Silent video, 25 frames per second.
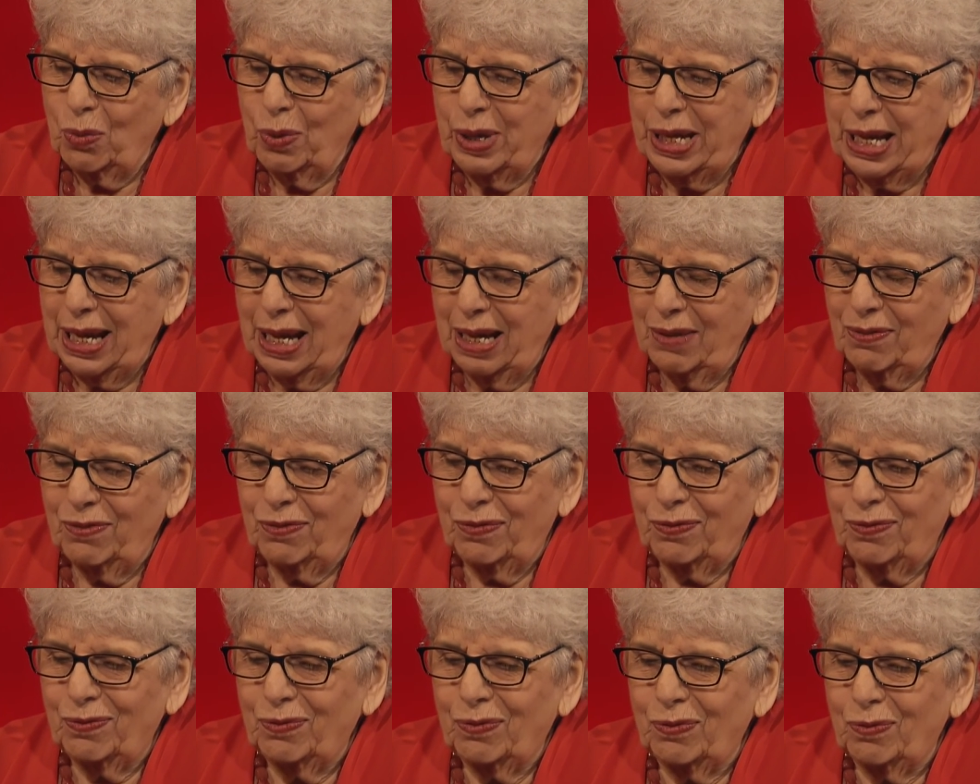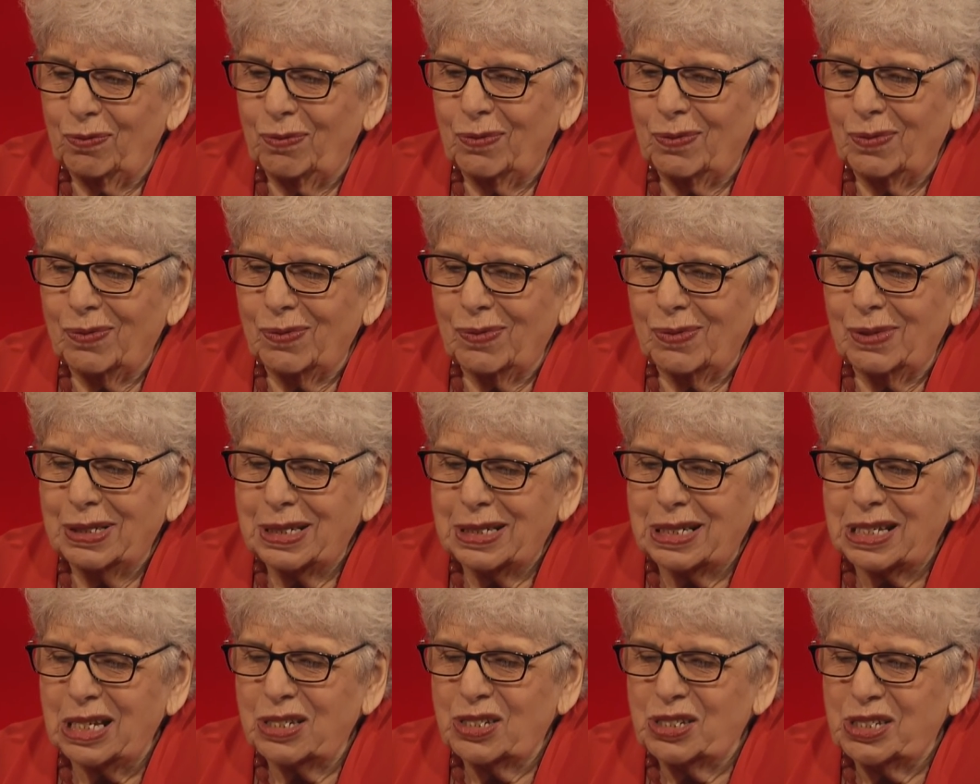have
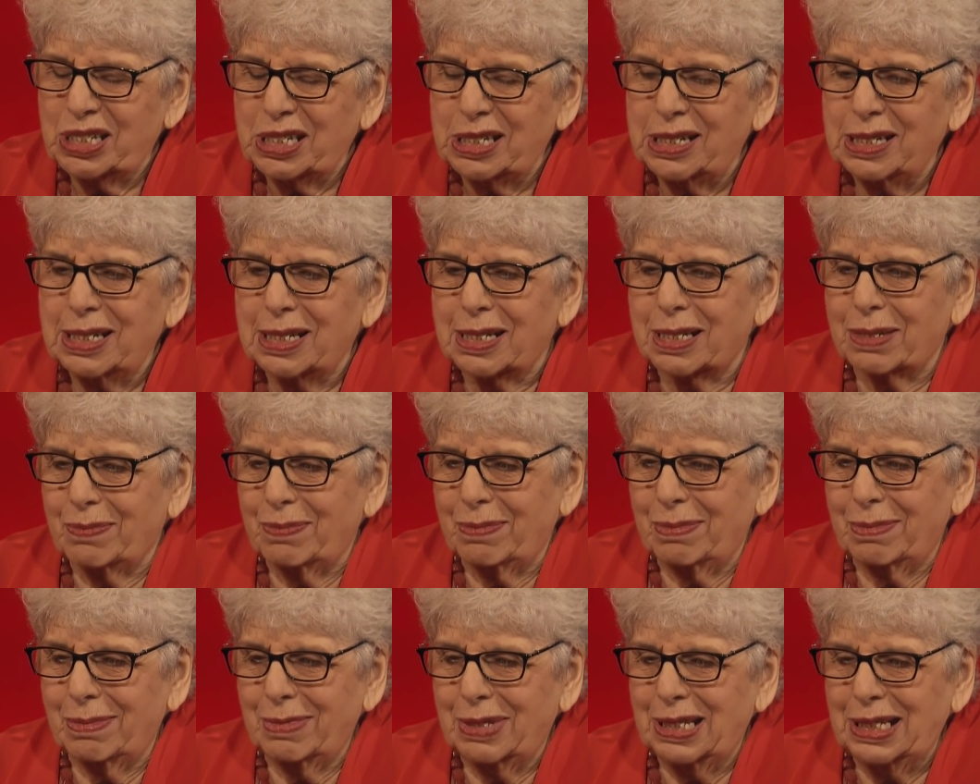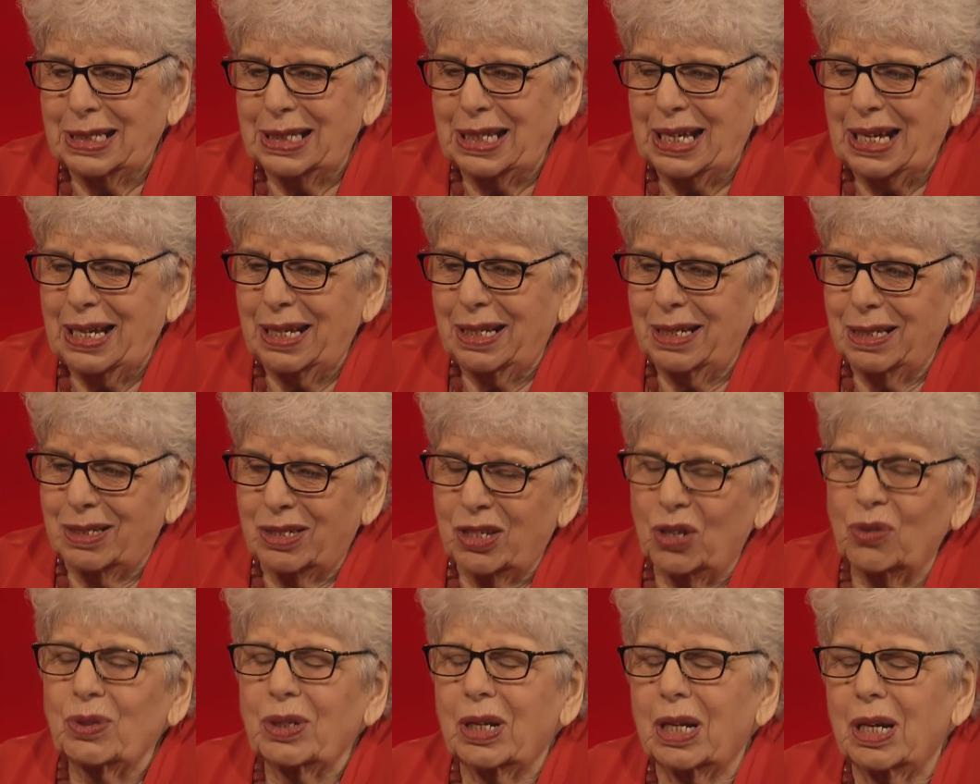such a system that they
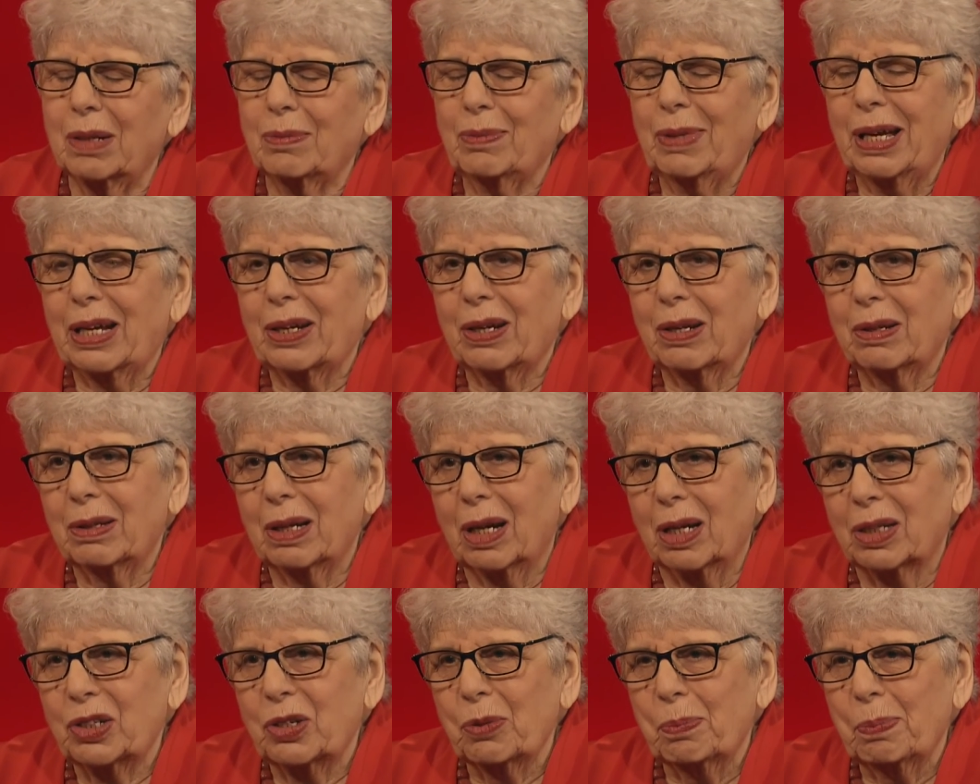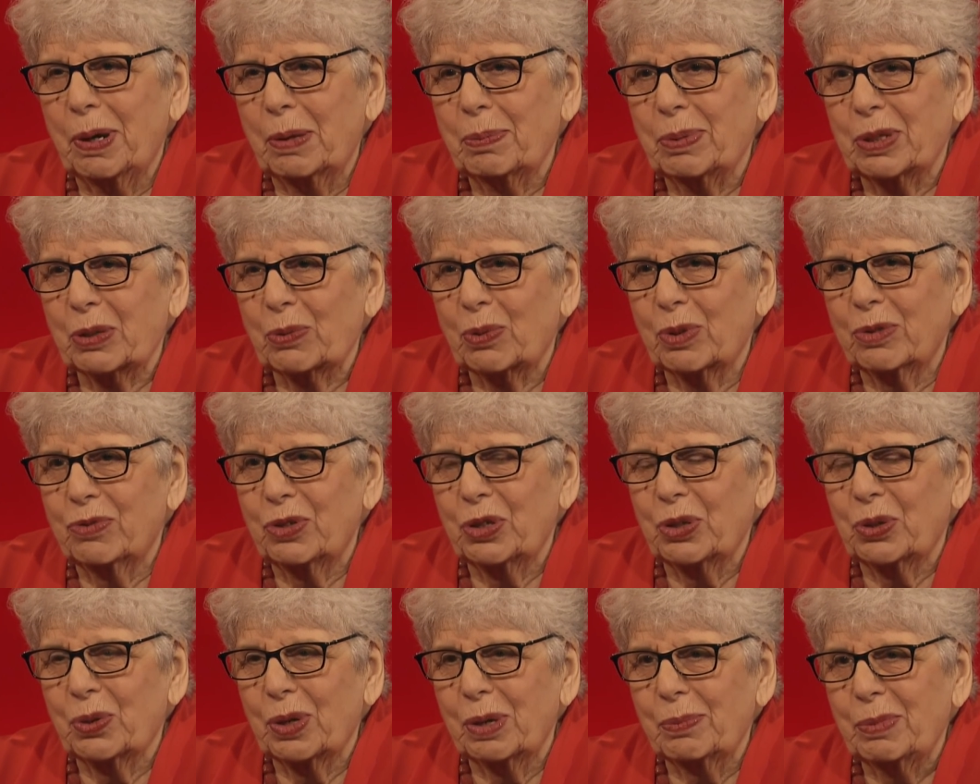don't come out under public
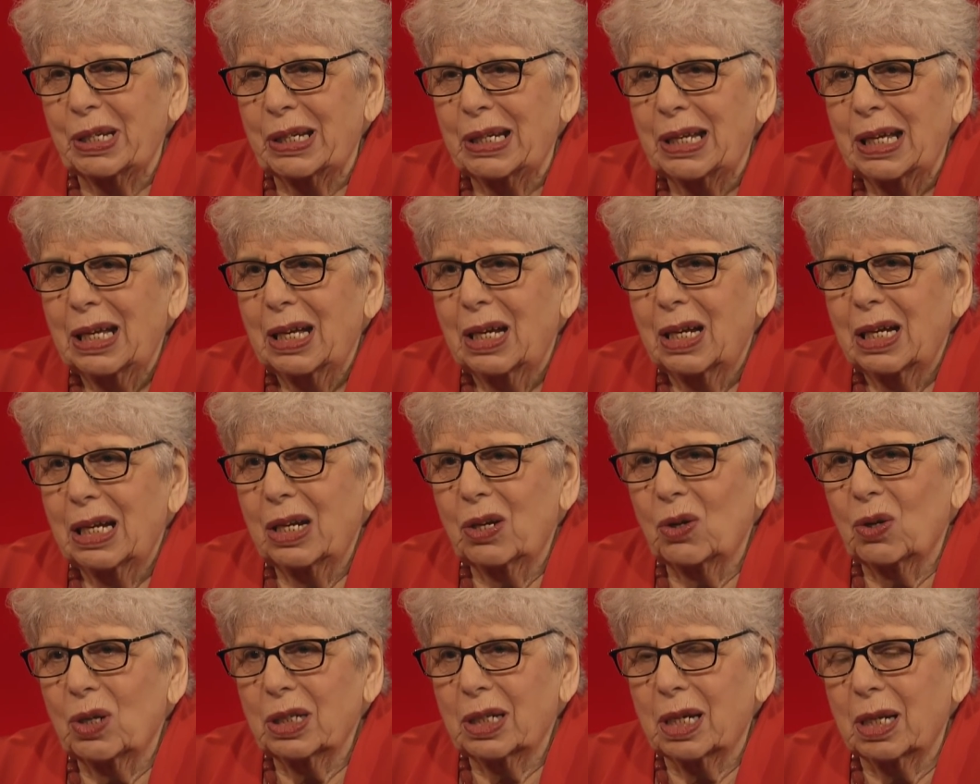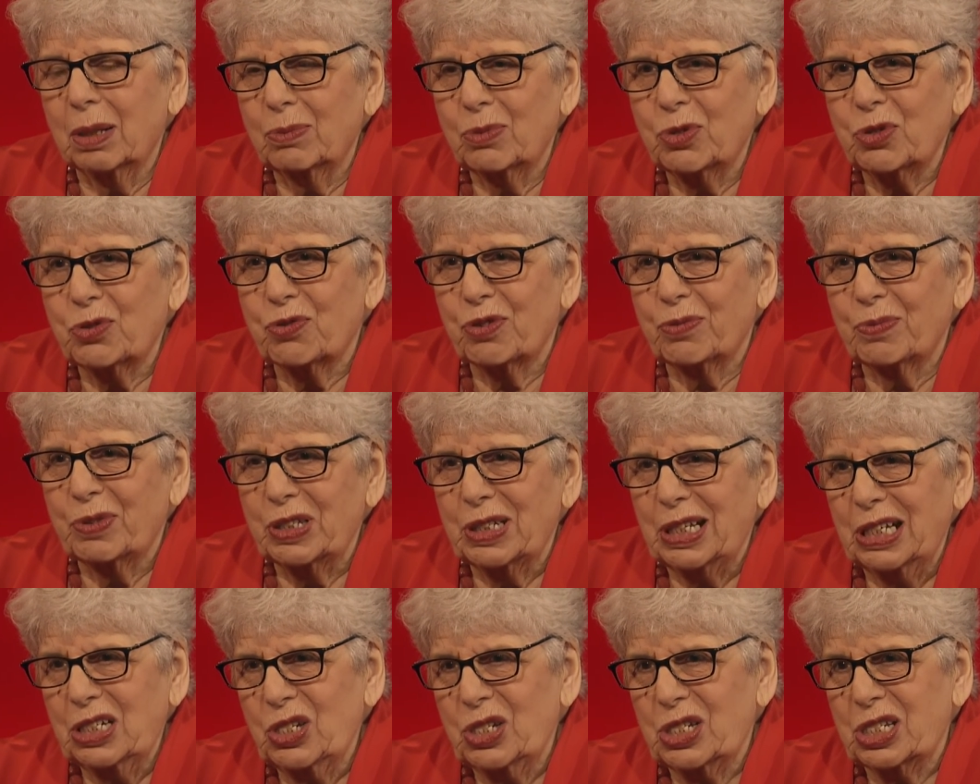review? I mean, it all comes from the
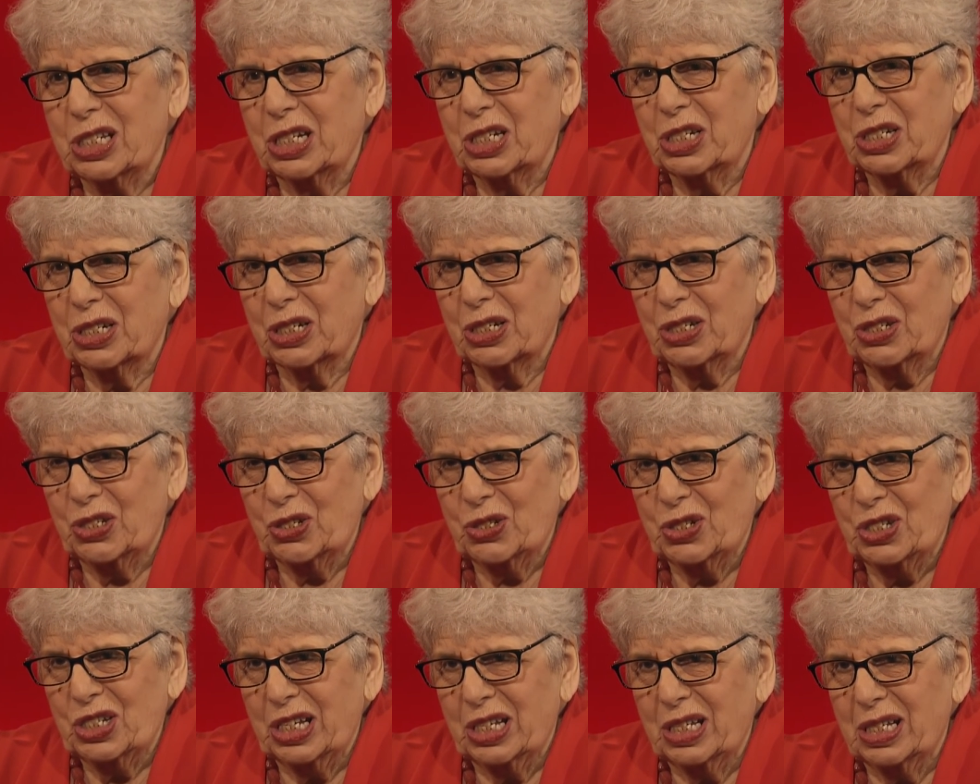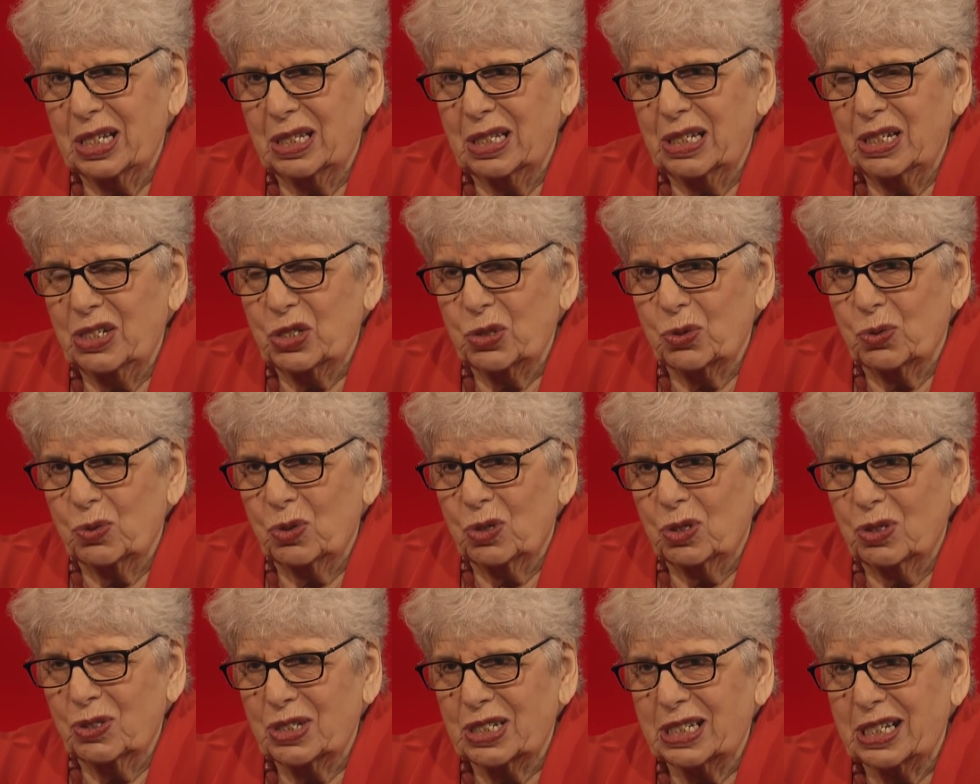legislature because you say these are
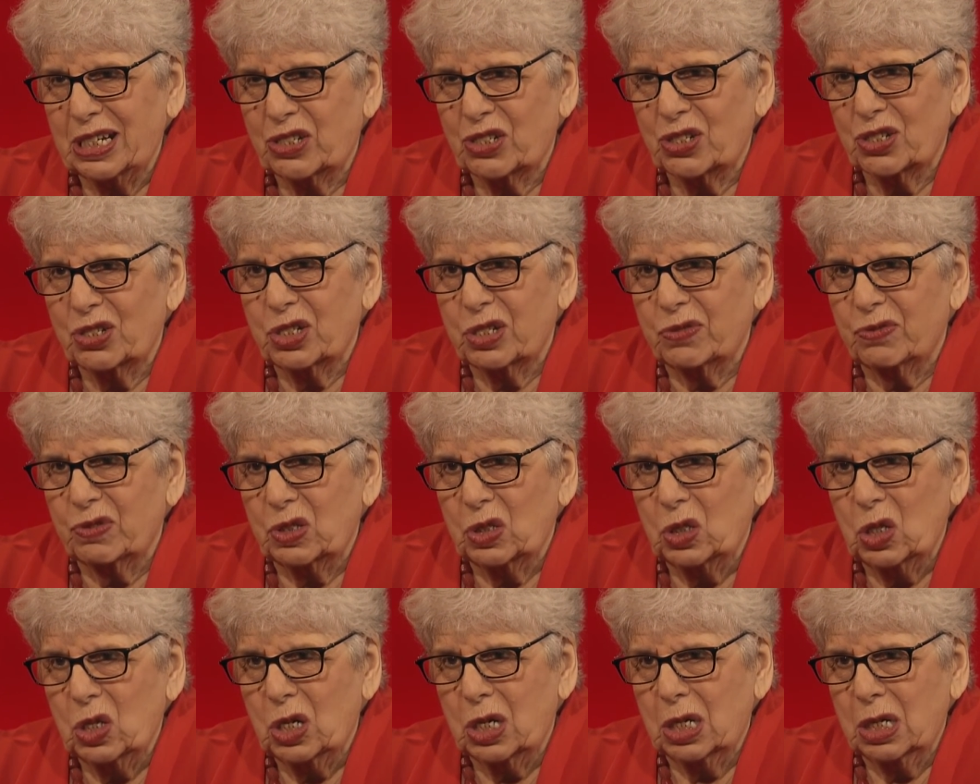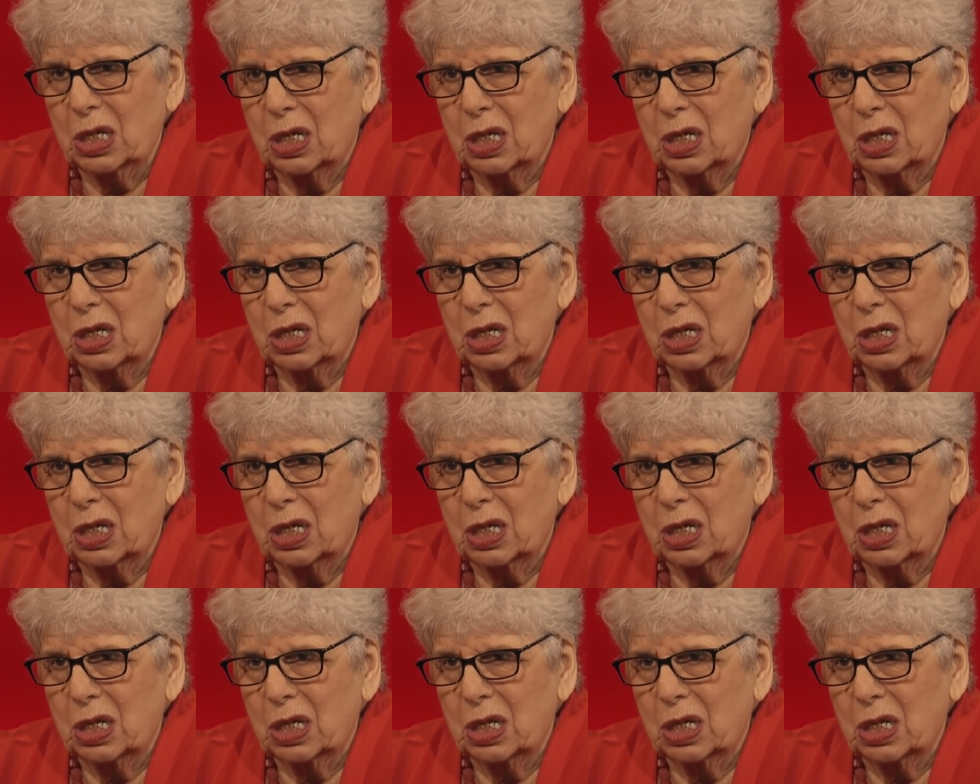all sections of a law.